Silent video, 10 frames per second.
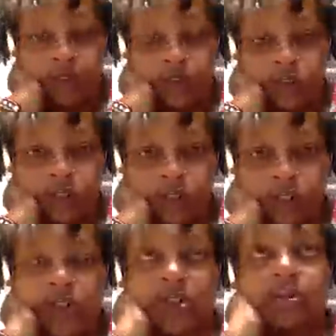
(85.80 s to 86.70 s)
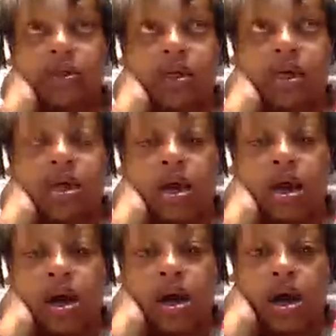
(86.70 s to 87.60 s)
introduction
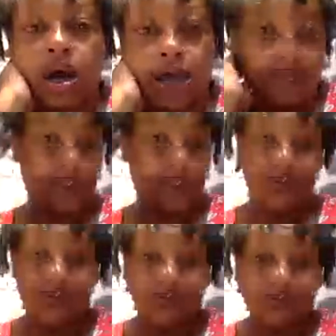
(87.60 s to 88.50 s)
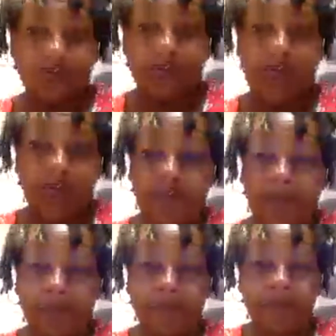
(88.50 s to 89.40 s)
as to who the hell I
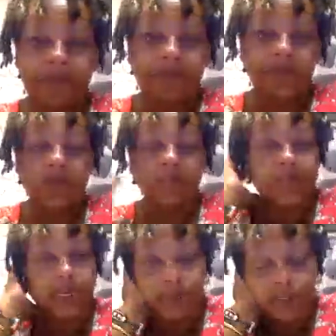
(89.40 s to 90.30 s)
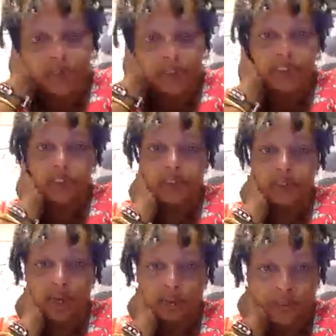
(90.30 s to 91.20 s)
am. My name is Makissa
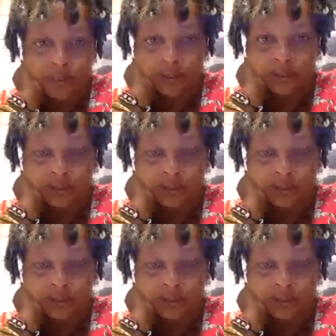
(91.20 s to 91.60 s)
Thompson.